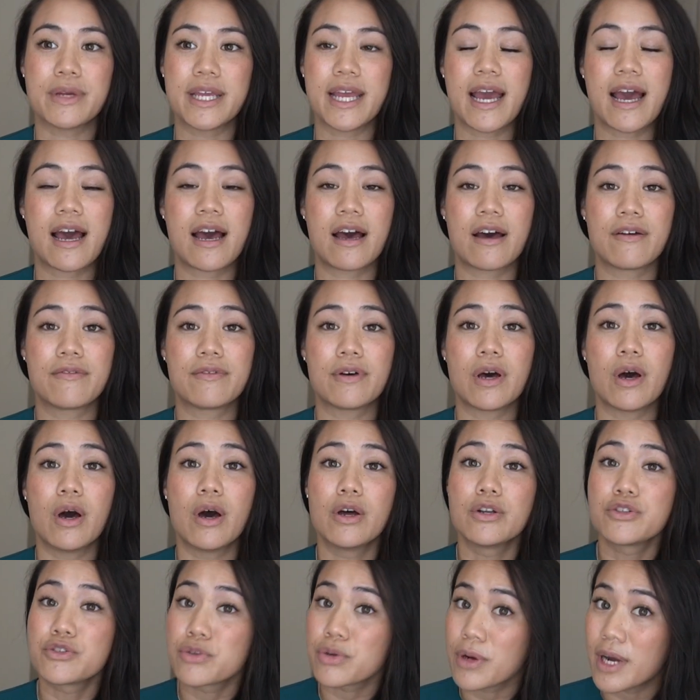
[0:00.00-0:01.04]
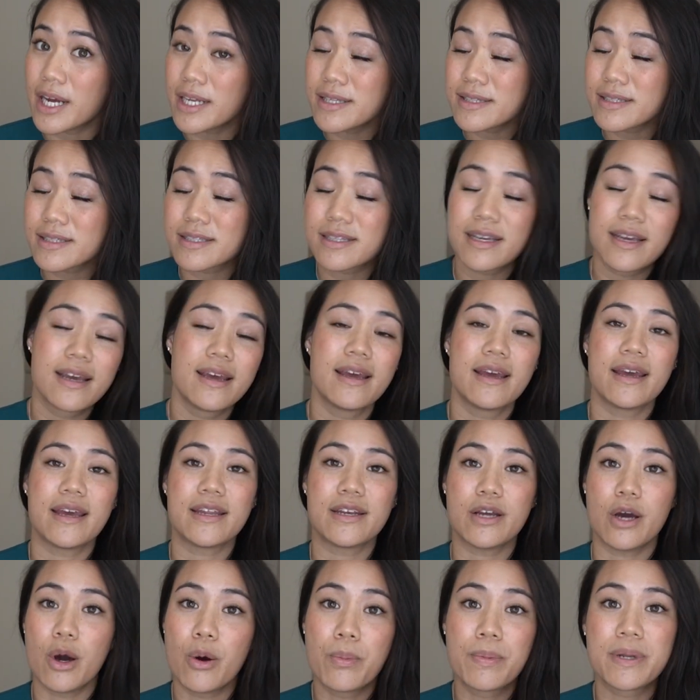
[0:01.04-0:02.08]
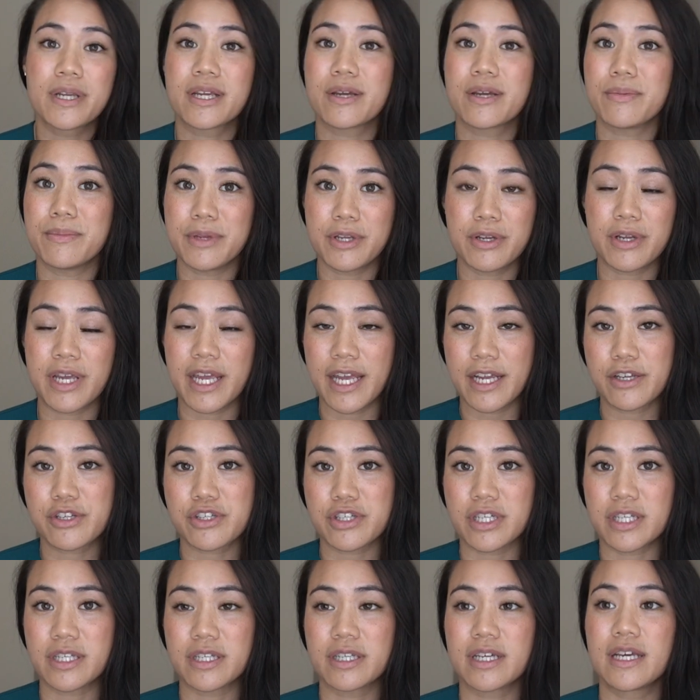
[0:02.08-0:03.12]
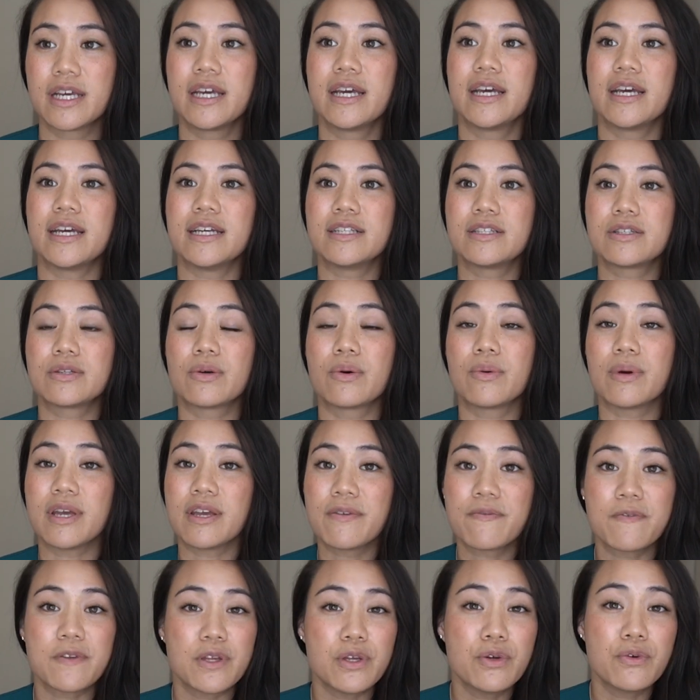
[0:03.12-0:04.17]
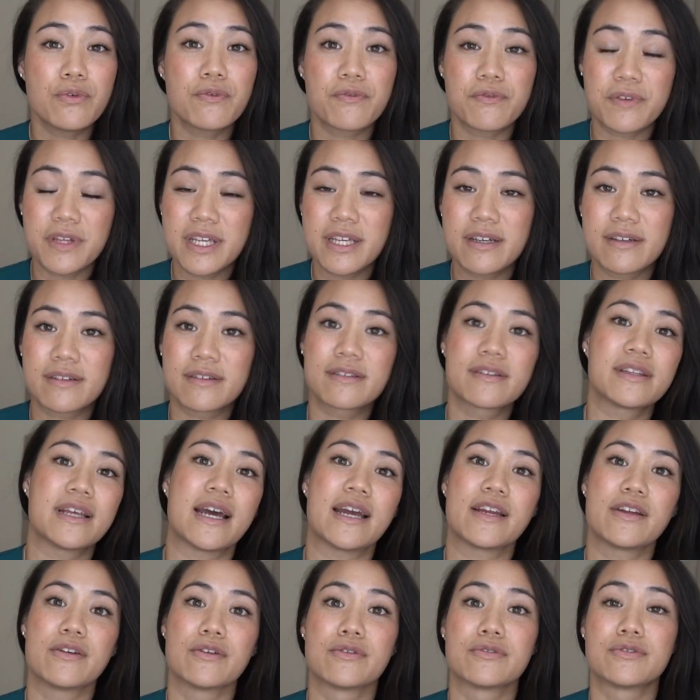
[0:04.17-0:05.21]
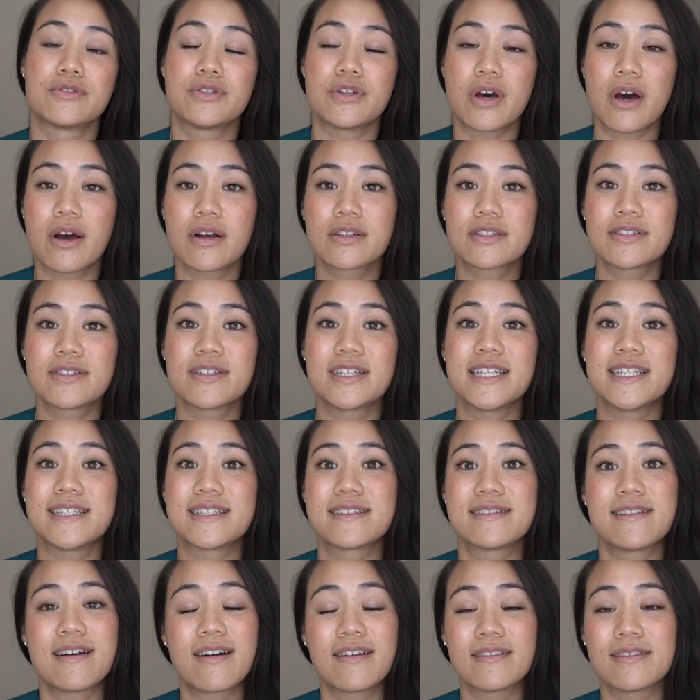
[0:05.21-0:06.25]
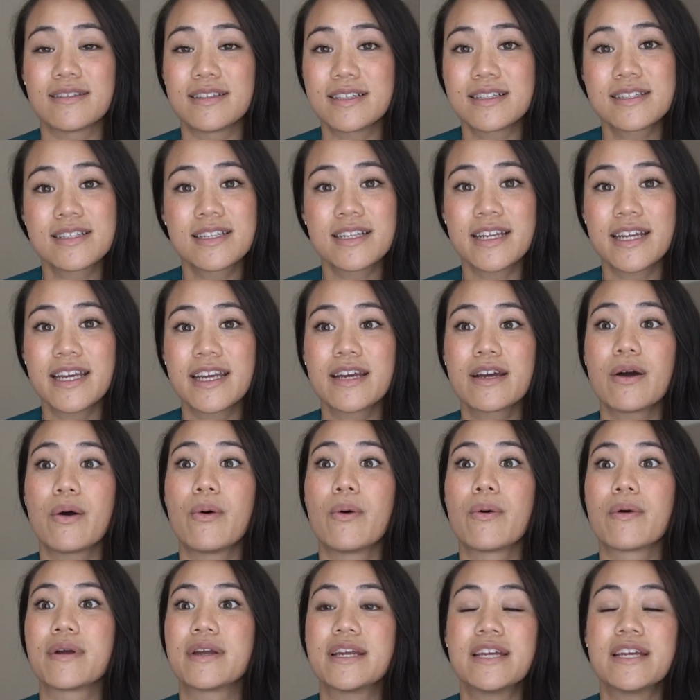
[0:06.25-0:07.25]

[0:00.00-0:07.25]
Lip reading: we have trust and open communication. And so if you feel that your doctor is not listening, or